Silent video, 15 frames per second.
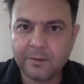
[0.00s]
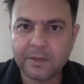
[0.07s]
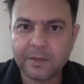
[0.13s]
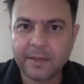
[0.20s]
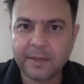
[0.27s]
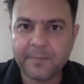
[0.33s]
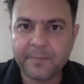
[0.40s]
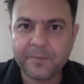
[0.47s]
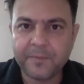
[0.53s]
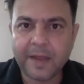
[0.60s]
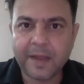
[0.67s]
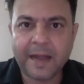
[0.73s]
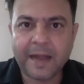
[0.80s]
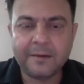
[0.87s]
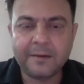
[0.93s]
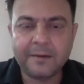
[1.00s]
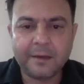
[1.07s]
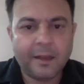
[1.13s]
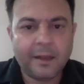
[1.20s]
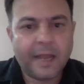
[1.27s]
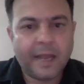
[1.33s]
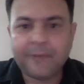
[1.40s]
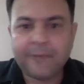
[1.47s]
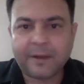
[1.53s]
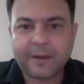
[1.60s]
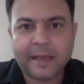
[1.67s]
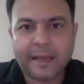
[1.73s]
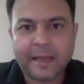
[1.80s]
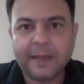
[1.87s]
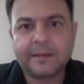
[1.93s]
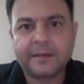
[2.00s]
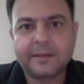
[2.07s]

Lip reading: Okay, and if a king is